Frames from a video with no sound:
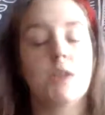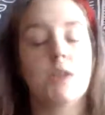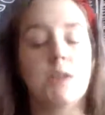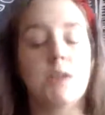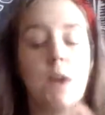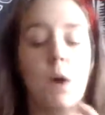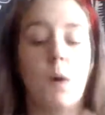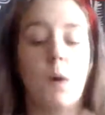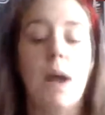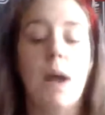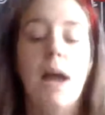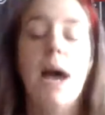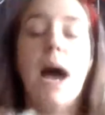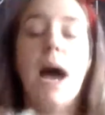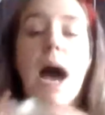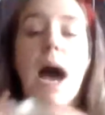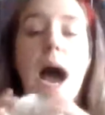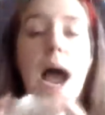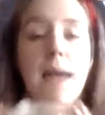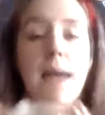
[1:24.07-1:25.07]
So
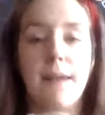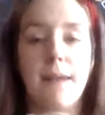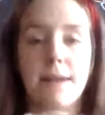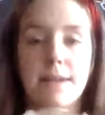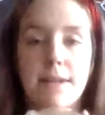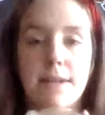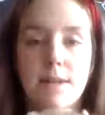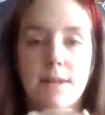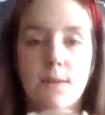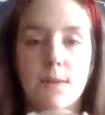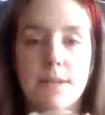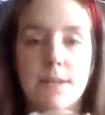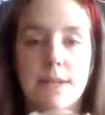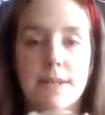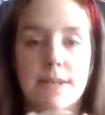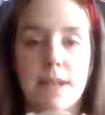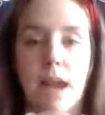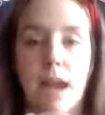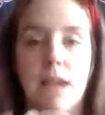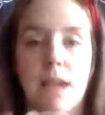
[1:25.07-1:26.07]
I like to use
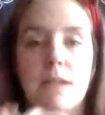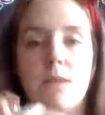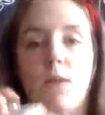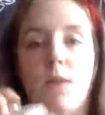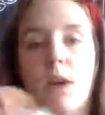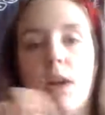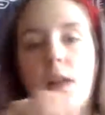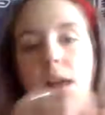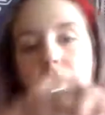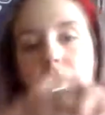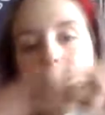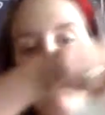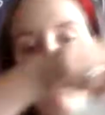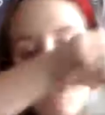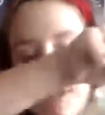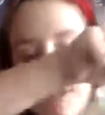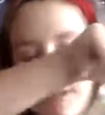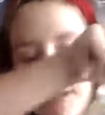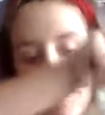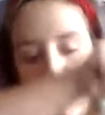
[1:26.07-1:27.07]
this size for a client
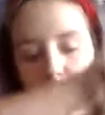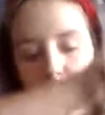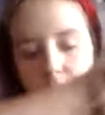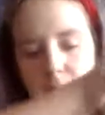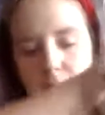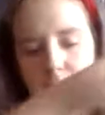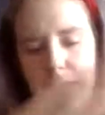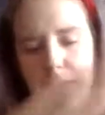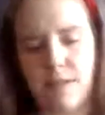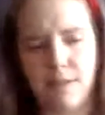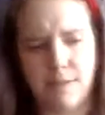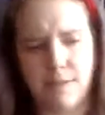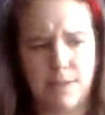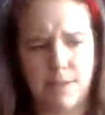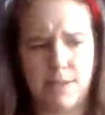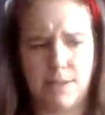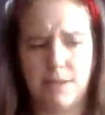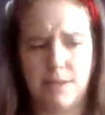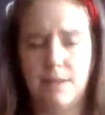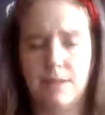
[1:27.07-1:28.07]
because I feel like
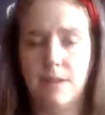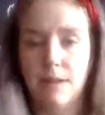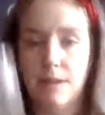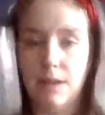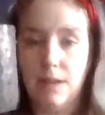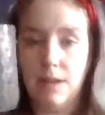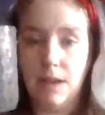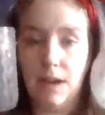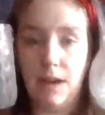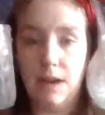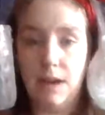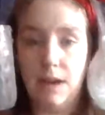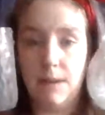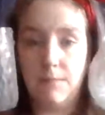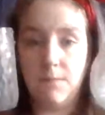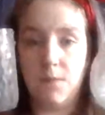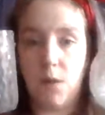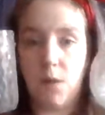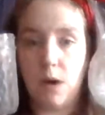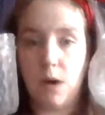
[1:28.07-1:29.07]
it's
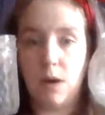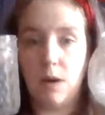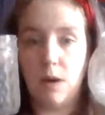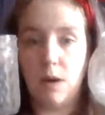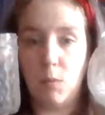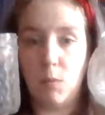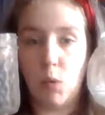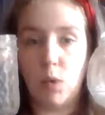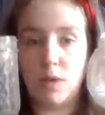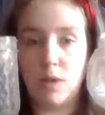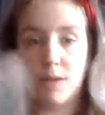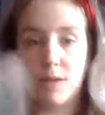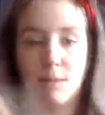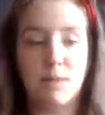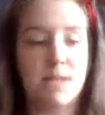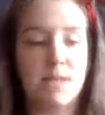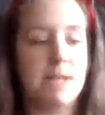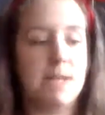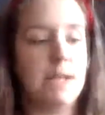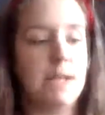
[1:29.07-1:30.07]
far more
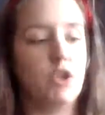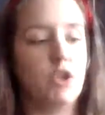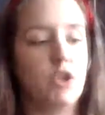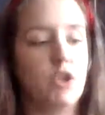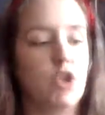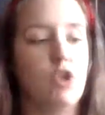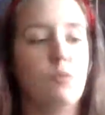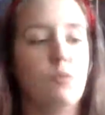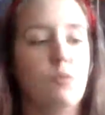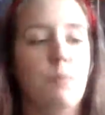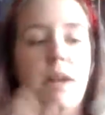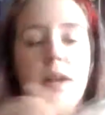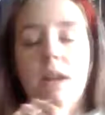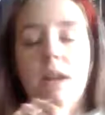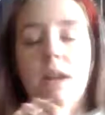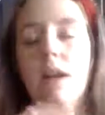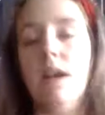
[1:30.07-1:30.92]
substantial, but